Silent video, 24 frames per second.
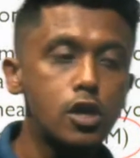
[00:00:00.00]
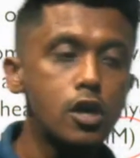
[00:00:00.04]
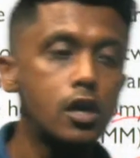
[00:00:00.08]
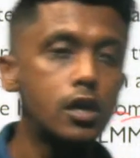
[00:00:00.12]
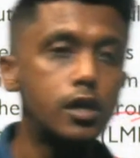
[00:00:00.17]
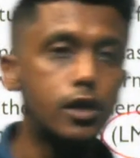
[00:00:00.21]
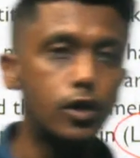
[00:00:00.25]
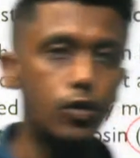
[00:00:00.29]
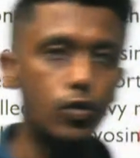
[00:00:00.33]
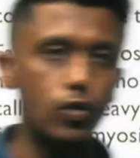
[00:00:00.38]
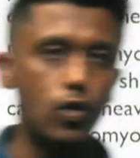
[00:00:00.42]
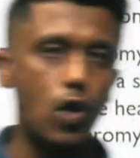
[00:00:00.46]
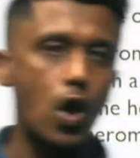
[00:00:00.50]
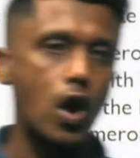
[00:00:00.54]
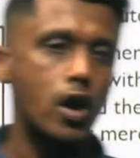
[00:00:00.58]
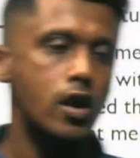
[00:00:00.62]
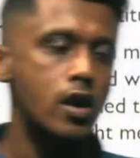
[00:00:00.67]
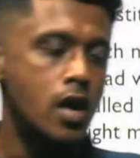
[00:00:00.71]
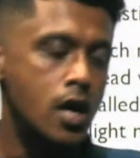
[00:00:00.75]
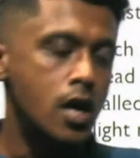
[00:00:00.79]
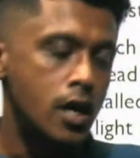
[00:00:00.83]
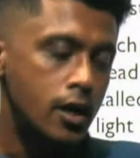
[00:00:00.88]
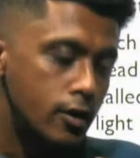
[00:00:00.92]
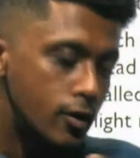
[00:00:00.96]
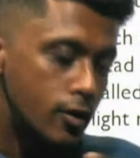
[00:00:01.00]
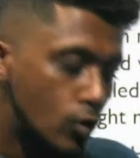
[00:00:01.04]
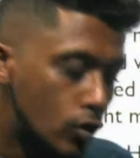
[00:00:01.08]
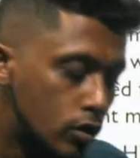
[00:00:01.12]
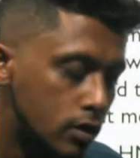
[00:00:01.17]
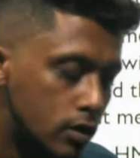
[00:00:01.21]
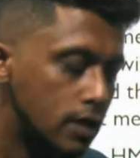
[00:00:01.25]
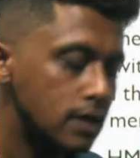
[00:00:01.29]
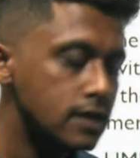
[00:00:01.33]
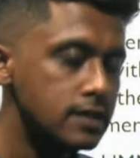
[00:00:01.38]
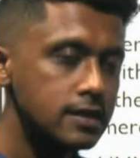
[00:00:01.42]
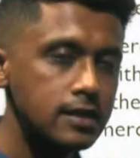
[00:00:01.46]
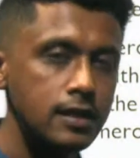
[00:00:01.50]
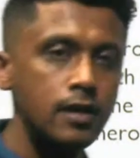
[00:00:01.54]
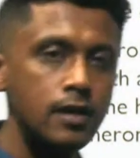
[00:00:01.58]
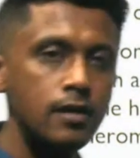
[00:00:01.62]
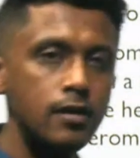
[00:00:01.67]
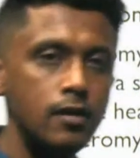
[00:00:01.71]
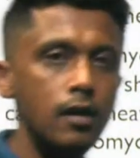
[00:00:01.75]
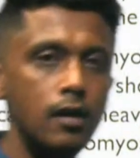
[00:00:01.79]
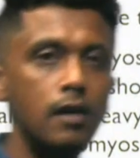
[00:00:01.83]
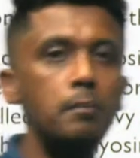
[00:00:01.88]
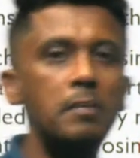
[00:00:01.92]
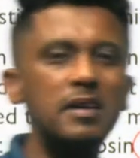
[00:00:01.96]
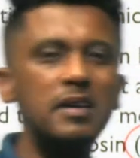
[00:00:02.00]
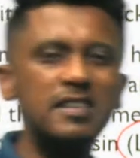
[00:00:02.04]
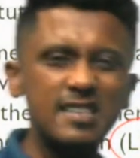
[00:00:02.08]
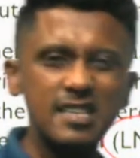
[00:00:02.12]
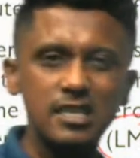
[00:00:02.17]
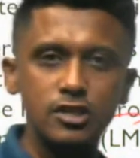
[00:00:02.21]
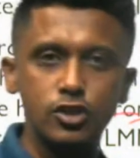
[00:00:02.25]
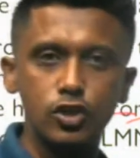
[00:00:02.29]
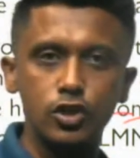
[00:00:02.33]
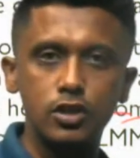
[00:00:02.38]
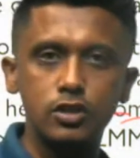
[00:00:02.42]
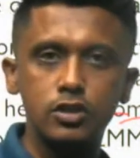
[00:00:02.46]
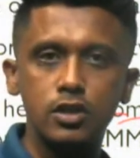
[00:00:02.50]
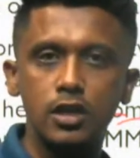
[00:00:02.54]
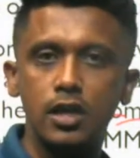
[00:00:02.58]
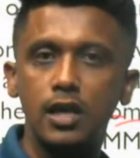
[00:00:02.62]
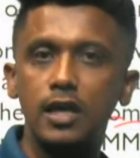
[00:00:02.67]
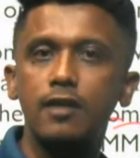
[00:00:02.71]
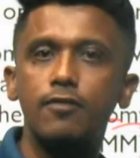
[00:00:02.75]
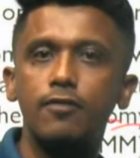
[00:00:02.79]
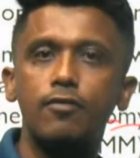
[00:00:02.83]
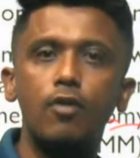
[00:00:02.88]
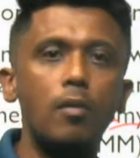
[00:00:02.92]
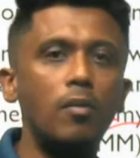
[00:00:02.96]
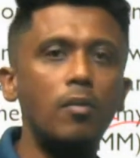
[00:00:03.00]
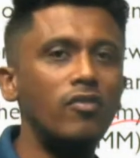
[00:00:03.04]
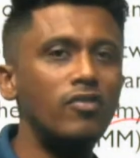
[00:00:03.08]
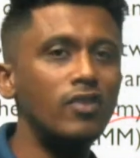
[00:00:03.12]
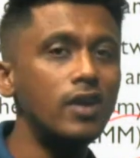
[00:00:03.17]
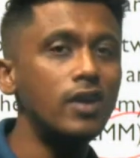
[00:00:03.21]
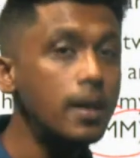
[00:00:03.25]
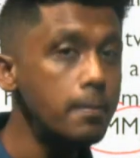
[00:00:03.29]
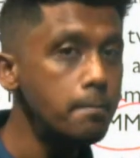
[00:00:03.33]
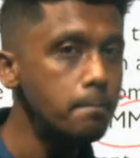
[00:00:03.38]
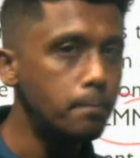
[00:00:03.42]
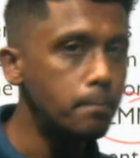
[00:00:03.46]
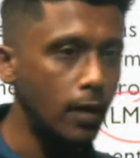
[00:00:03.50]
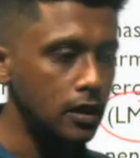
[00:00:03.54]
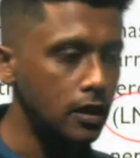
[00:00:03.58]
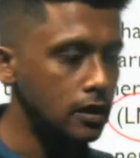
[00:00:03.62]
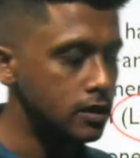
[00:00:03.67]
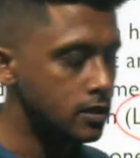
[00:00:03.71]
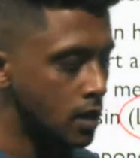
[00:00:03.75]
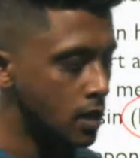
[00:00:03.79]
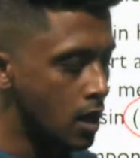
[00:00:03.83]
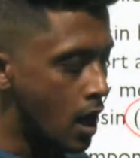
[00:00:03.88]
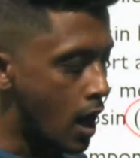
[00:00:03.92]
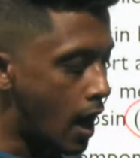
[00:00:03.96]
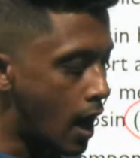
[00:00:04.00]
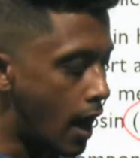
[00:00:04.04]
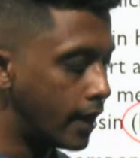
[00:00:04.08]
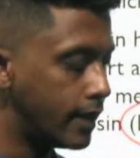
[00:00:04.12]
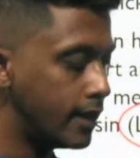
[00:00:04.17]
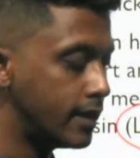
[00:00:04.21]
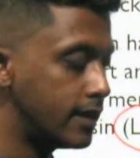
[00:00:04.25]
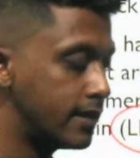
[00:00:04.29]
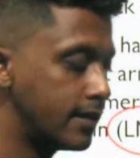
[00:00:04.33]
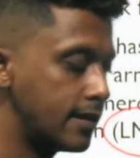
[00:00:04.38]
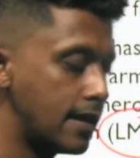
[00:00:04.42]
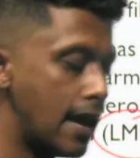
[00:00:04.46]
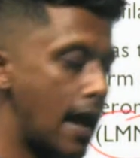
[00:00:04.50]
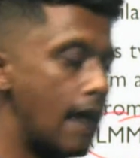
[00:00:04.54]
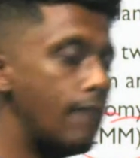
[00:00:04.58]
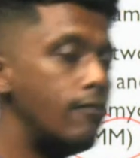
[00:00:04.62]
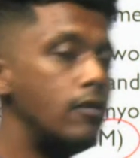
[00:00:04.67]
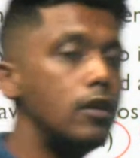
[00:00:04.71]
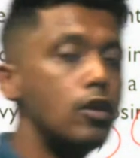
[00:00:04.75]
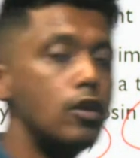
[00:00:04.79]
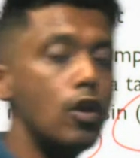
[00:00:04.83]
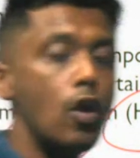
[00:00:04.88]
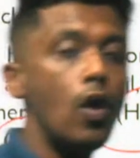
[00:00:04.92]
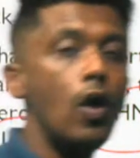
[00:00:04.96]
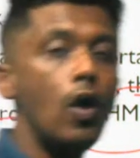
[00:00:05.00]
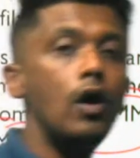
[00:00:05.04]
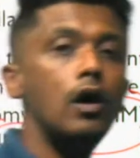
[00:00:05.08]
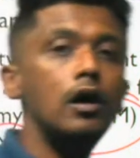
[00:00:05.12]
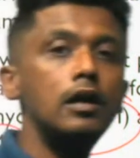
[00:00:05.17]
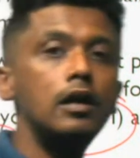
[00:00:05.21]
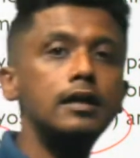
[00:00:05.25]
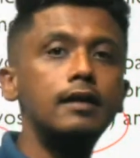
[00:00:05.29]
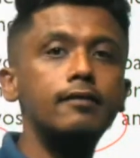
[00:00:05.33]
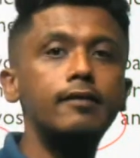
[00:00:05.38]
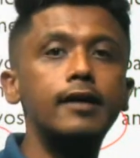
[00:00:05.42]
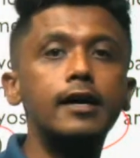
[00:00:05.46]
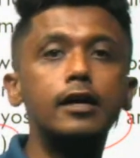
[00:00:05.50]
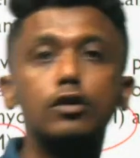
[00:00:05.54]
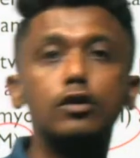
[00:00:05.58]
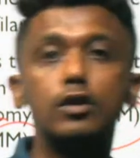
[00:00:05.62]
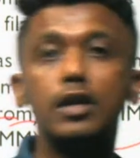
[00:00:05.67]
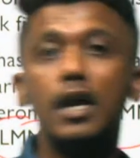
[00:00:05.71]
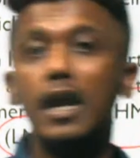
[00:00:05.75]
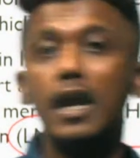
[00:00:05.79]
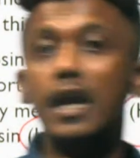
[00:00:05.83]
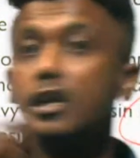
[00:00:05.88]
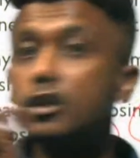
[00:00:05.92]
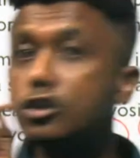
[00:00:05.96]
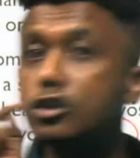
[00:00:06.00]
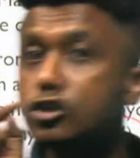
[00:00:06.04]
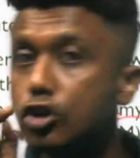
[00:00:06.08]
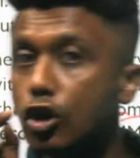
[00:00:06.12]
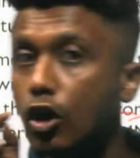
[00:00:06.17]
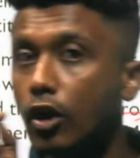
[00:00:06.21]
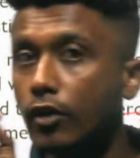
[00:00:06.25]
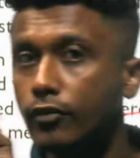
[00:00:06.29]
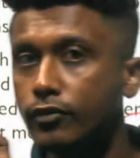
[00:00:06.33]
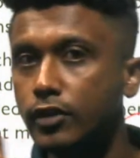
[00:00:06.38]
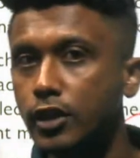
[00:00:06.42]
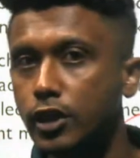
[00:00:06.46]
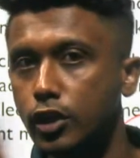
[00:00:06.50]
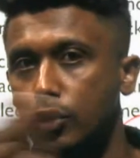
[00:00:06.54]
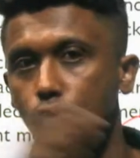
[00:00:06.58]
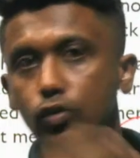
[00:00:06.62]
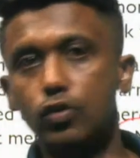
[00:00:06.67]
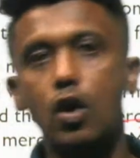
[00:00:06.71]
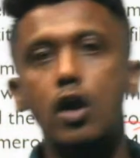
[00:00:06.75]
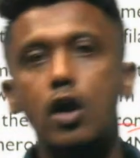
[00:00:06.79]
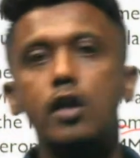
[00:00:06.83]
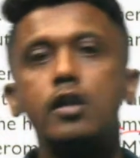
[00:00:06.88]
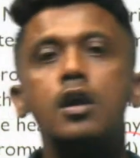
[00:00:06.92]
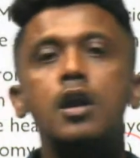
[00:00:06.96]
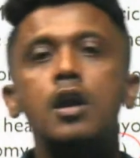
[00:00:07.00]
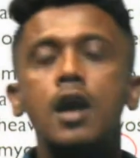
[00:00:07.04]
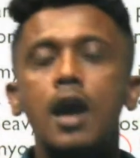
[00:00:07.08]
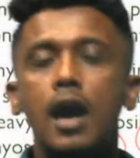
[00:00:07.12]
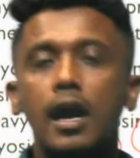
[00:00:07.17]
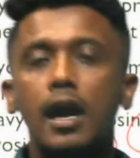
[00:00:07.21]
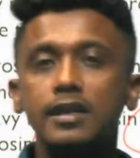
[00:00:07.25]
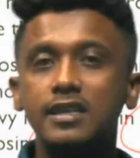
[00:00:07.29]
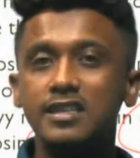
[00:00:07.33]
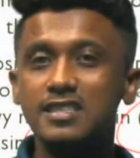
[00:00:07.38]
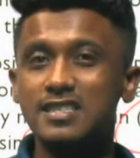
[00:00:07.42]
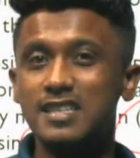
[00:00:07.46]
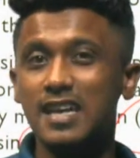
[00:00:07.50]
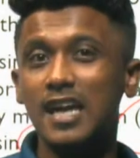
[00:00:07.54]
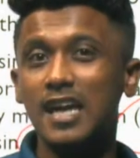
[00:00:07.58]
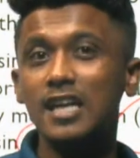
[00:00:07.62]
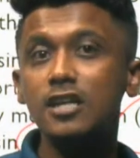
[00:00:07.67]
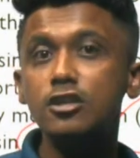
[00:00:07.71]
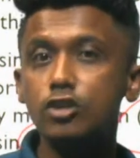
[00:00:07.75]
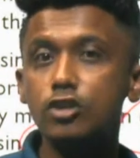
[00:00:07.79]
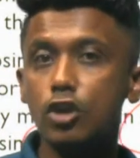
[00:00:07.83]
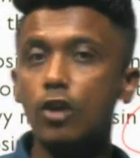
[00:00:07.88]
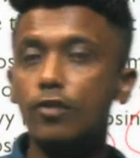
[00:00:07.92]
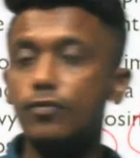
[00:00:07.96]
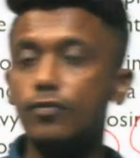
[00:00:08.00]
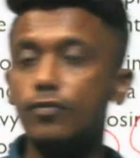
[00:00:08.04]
neuron took this messages in the form of impulse and it traveled all the way to the edge of the neuron. And this edge of the